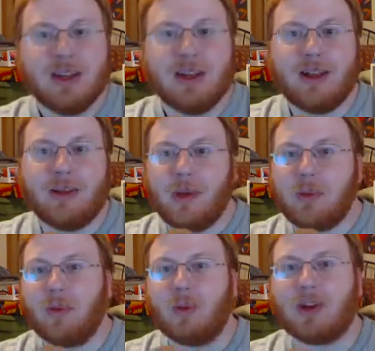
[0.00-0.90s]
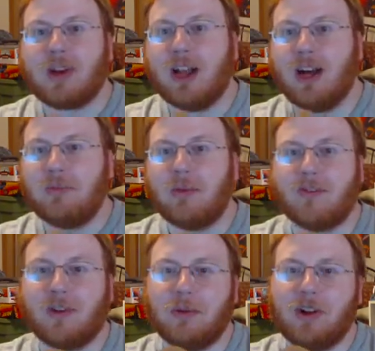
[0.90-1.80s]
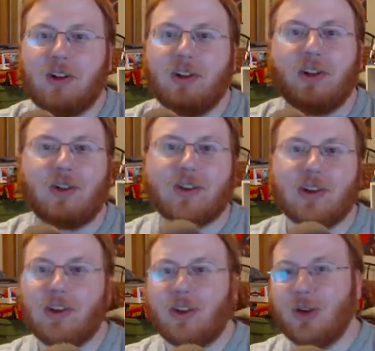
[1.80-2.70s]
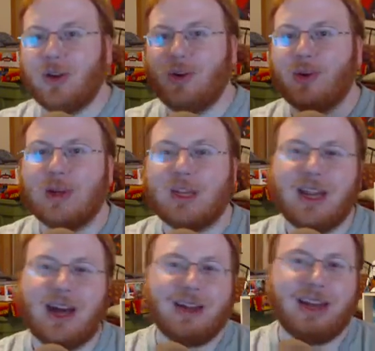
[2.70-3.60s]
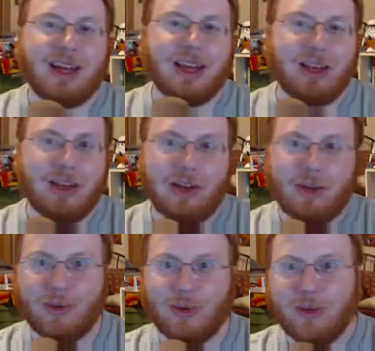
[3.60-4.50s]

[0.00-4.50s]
And people would come from all over to Dotnia to,